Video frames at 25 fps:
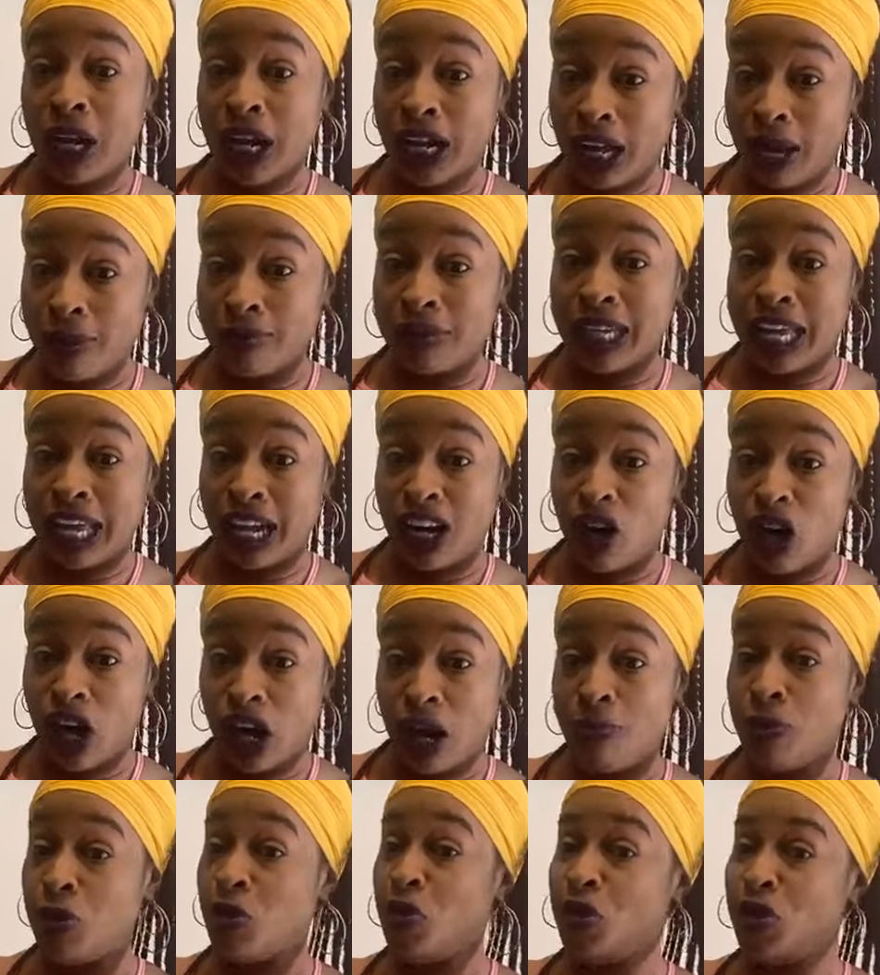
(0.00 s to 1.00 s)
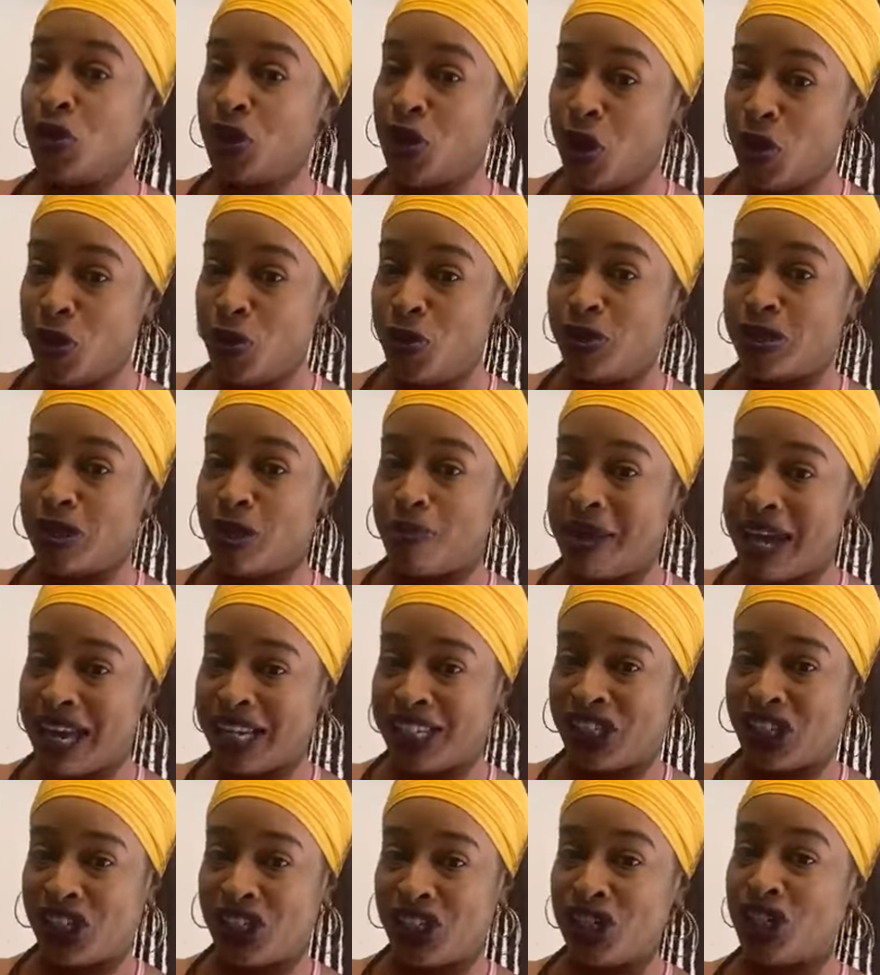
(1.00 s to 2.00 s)
When it comes to getting locked up, you know use a
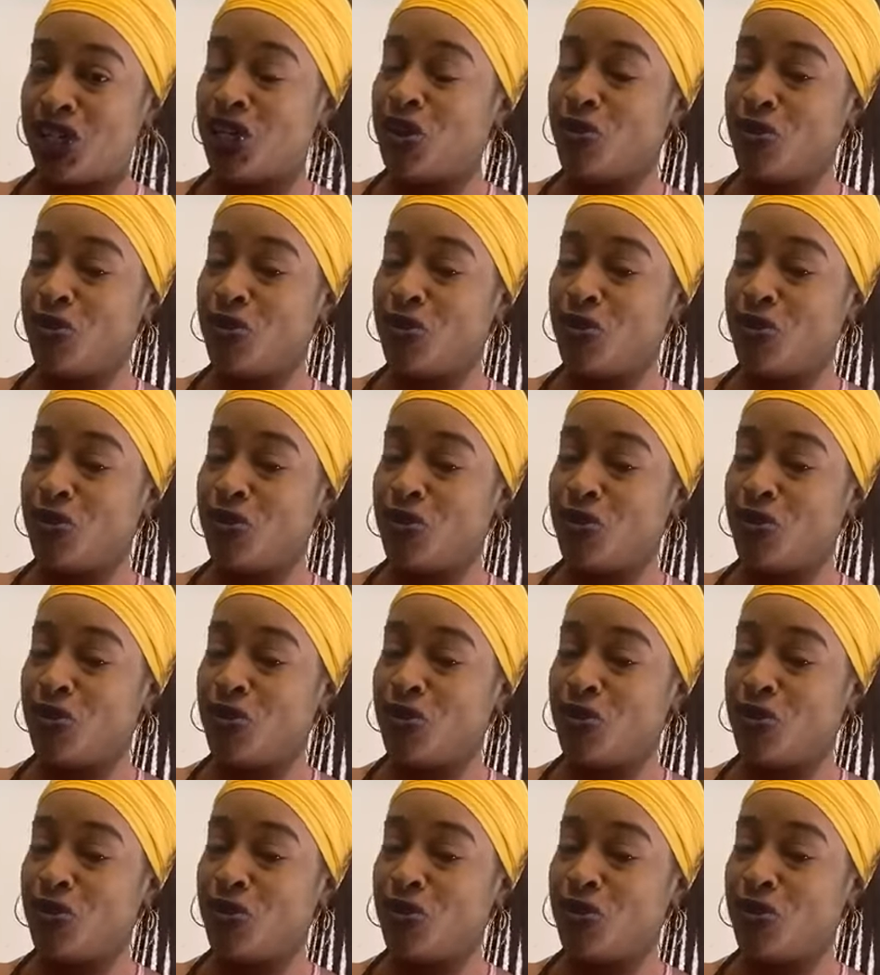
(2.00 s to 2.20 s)
bitch.